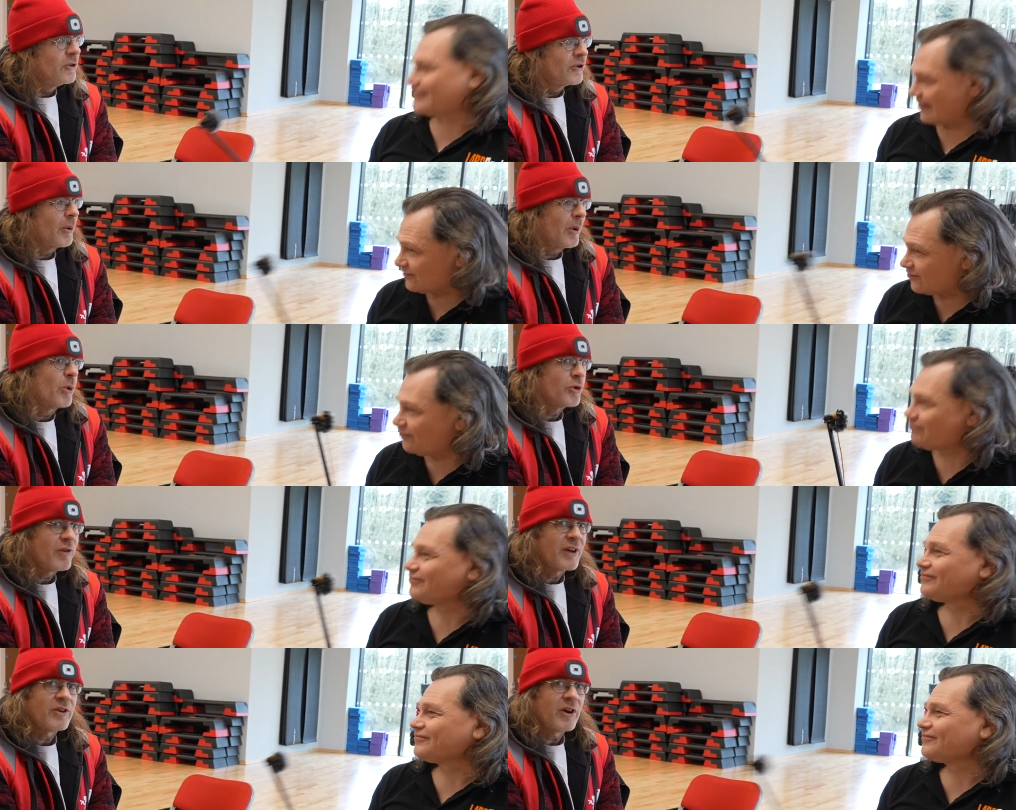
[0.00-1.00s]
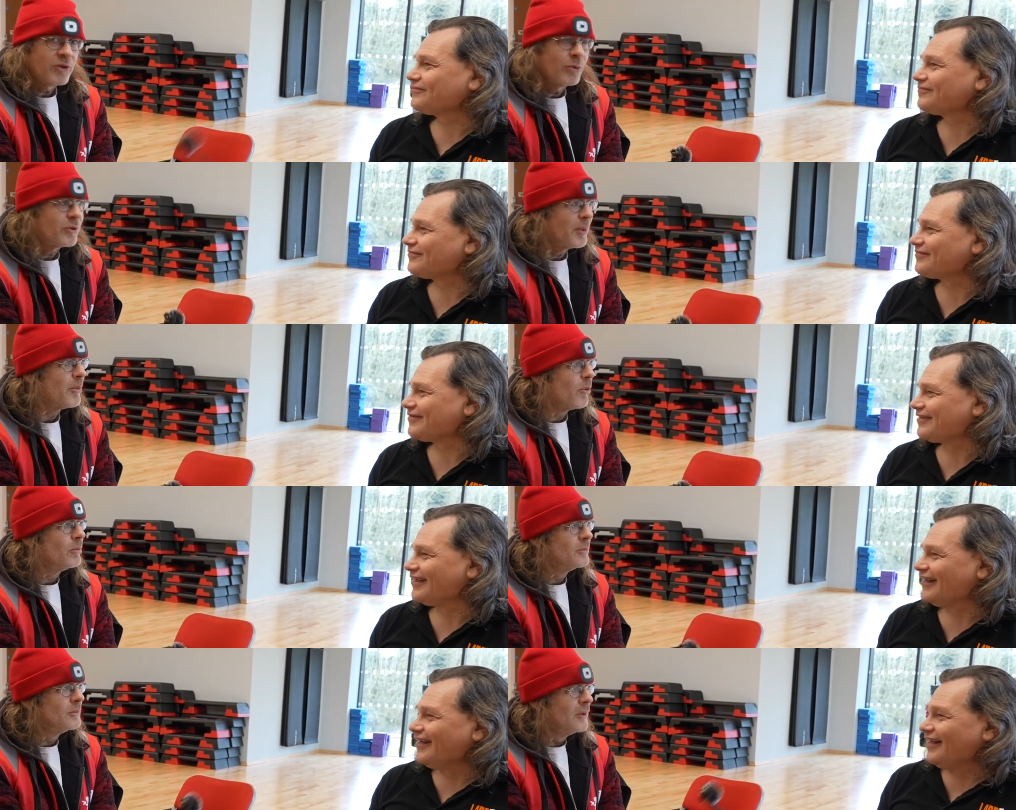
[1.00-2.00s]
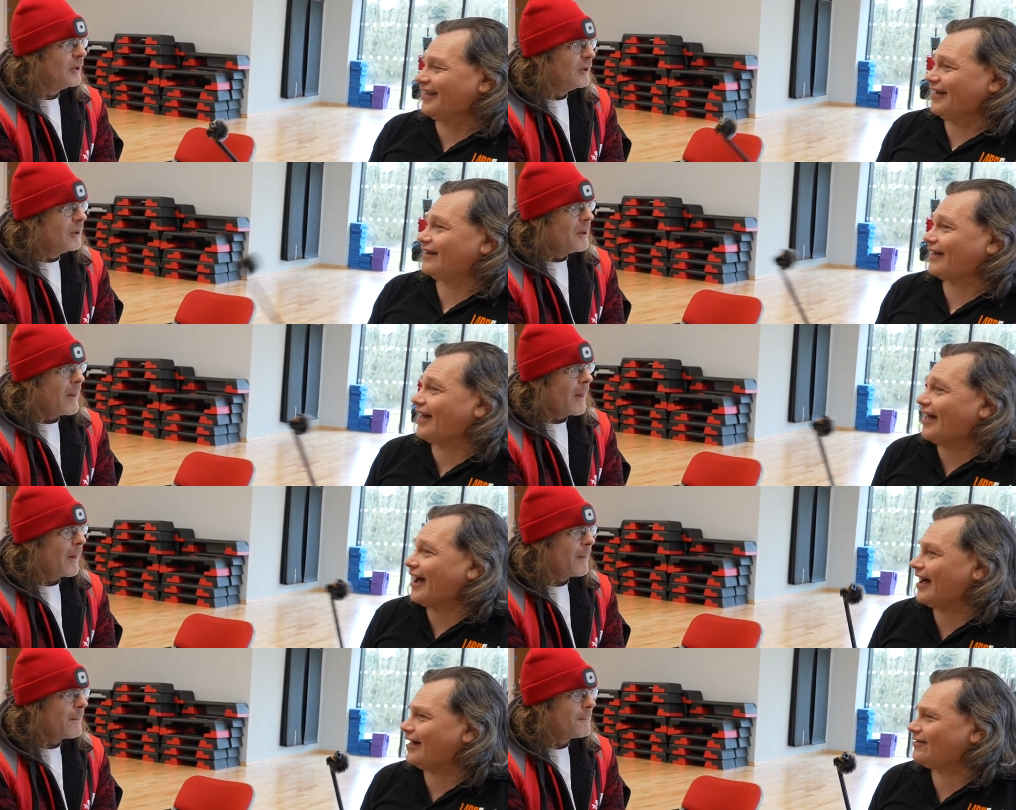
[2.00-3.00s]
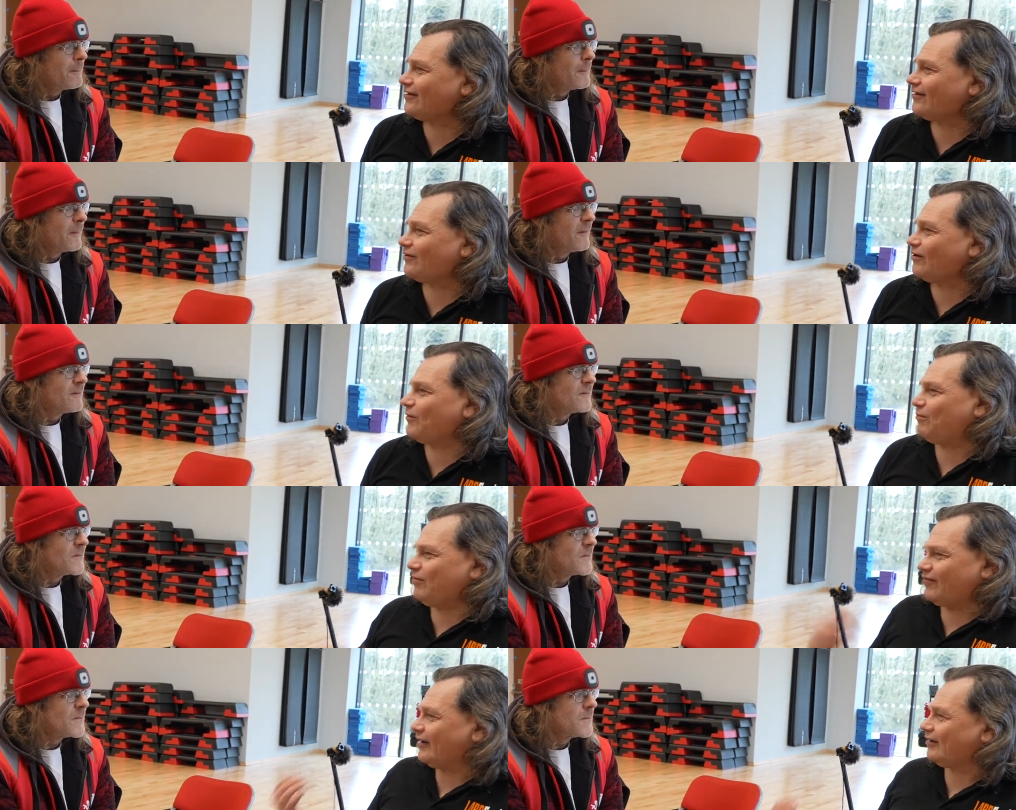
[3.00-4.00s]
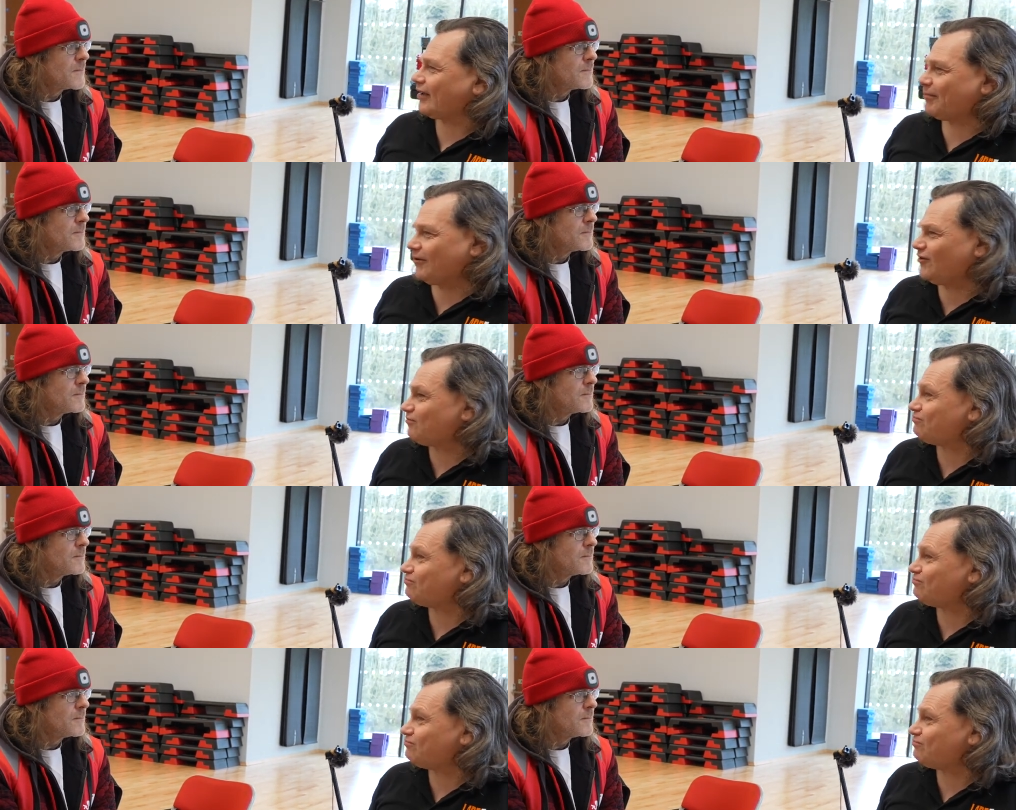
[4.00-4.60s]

Speaker 1: That's I cool. wander around and I talk to people. Okay.
Speaker 2: And we, we've had a couple of years